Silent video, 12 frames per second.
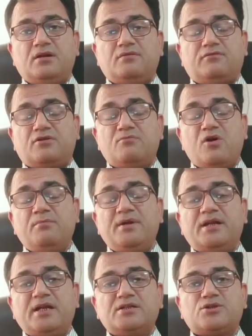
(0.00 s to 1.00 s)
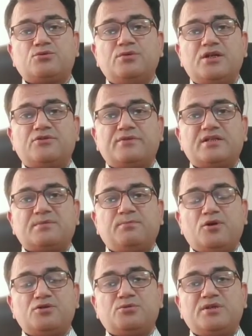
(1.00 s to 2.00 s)
For a moment, I just couldn't
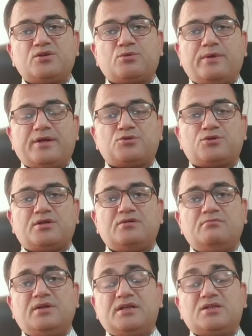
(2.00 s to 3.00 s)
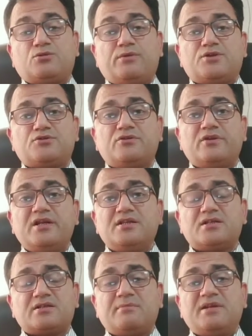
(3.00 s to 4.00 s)
respond to his question, but his question really
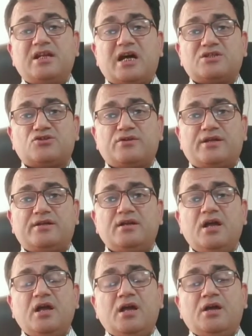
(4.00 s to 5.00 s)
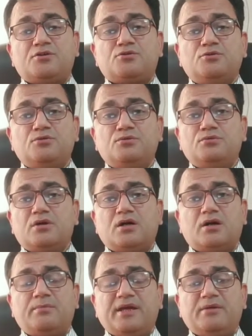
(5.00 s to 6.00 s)
just, I mean, lasted
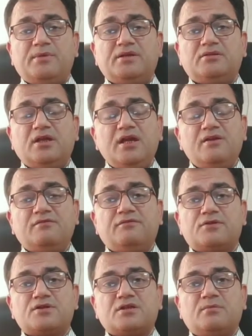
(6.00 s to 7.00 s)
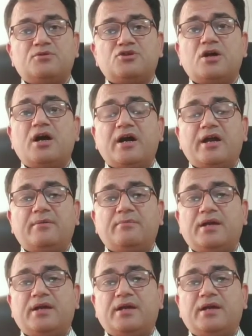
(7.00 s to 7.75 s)
to make me think for some time.